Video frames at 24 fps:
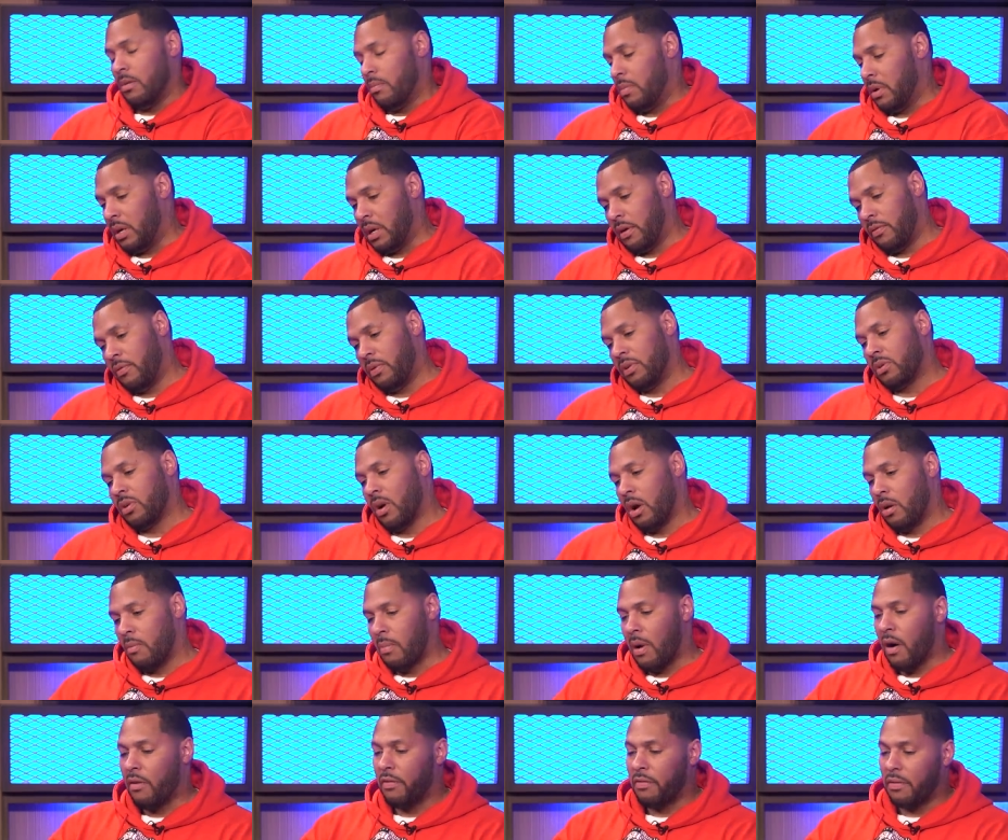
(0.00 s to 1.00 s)
But if we're
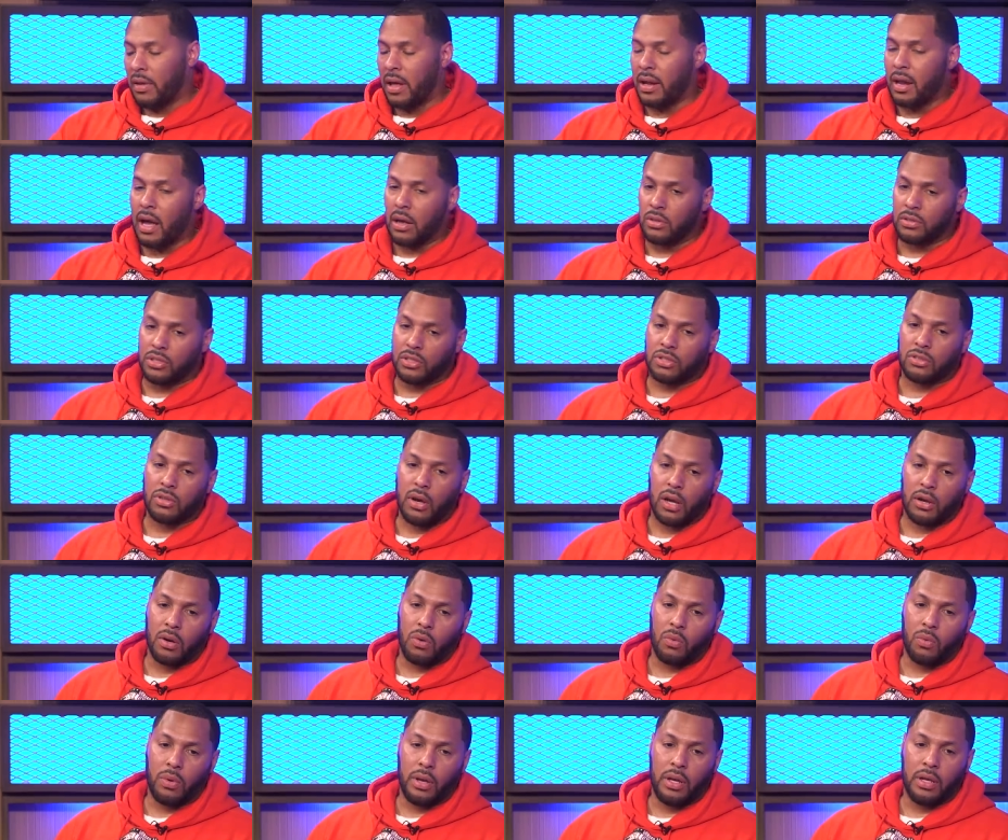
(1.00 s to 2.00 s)
talking about flat out just
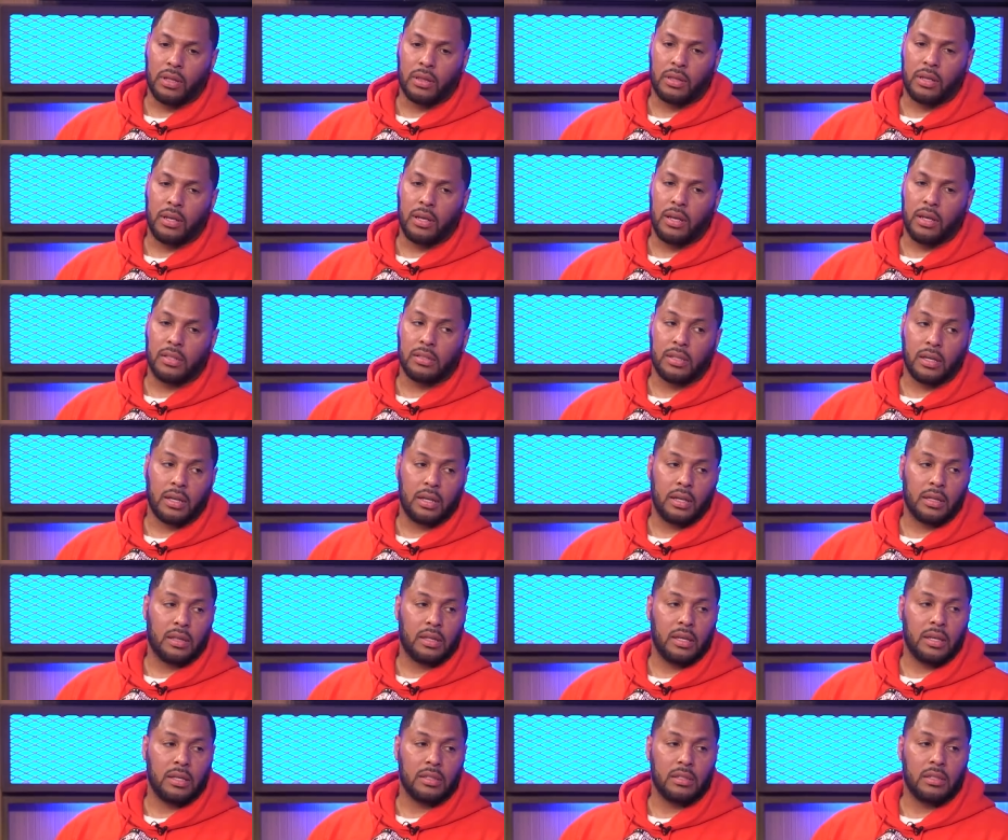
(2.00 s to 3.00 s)
trying to win things and
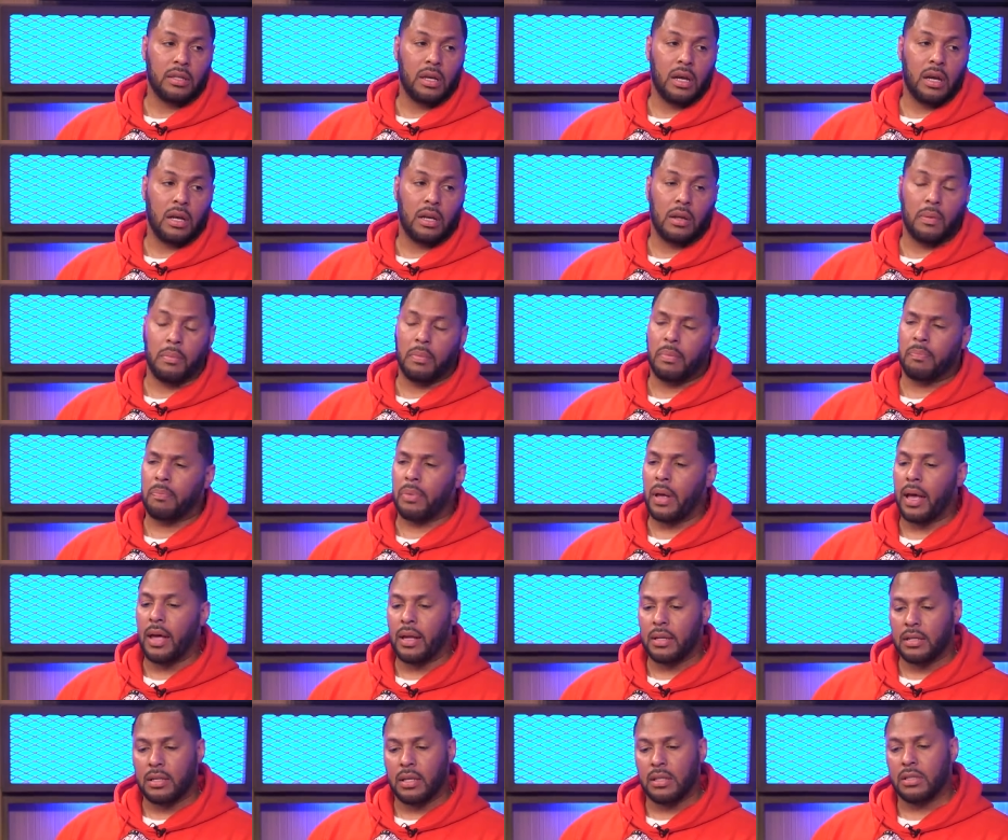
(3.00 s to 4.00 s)
get things done and
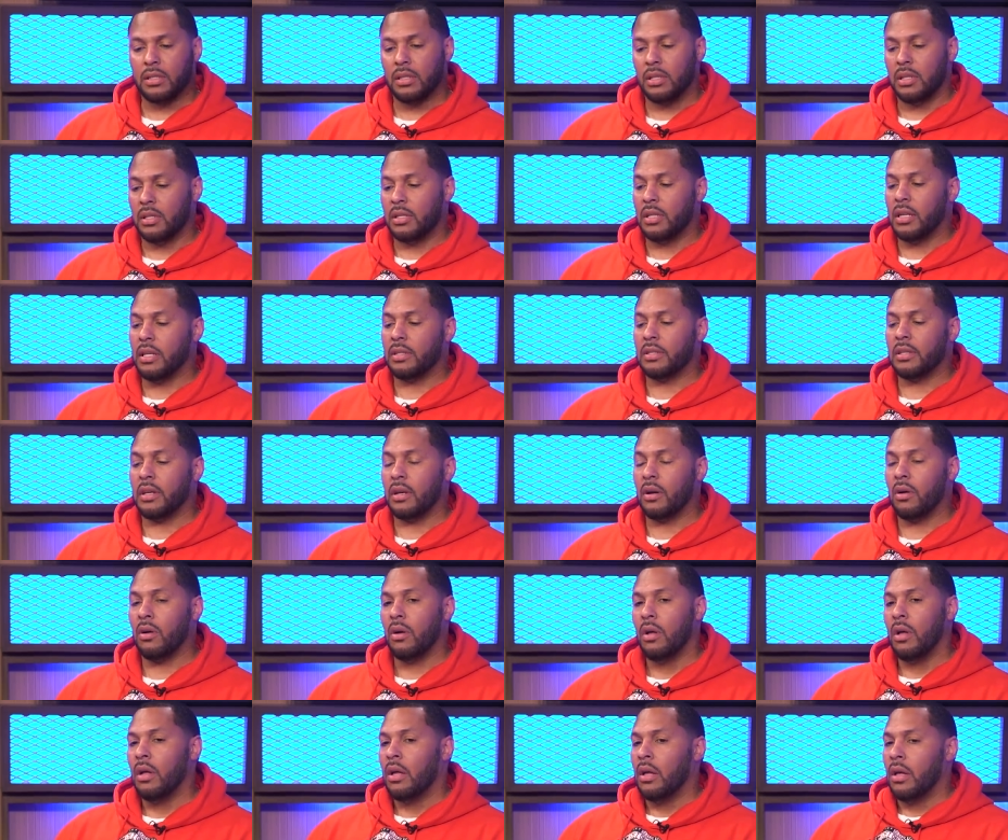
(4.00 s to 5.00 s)
pay attention to
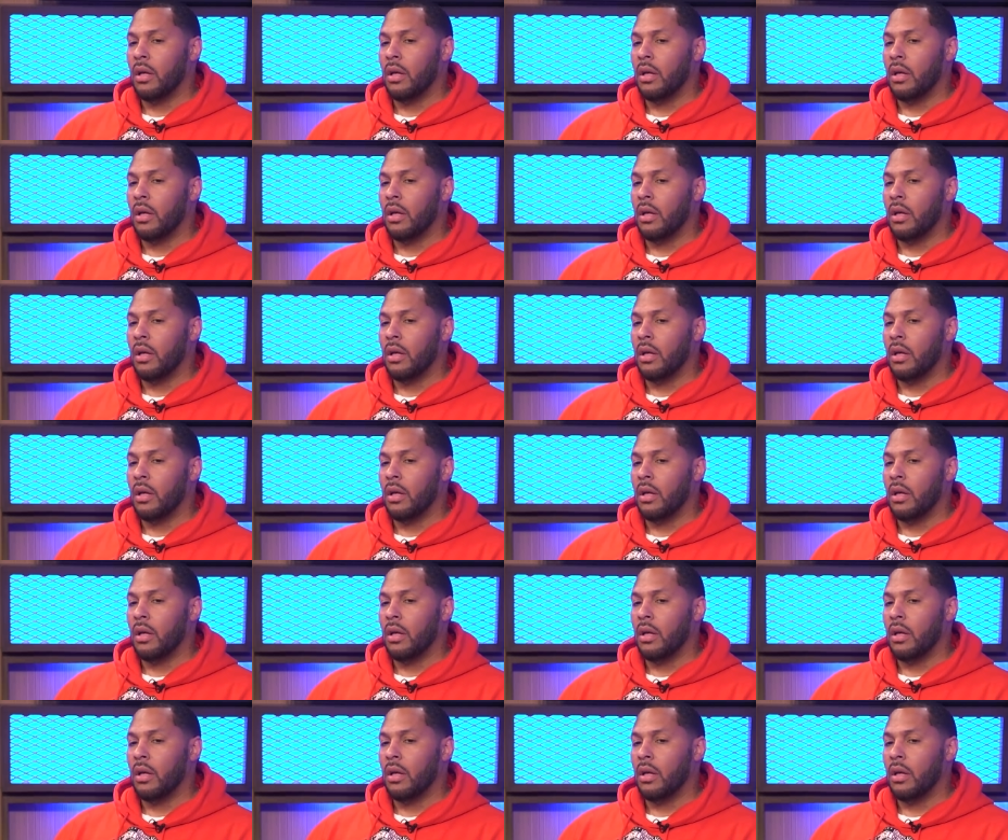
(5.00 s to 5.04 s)
detail,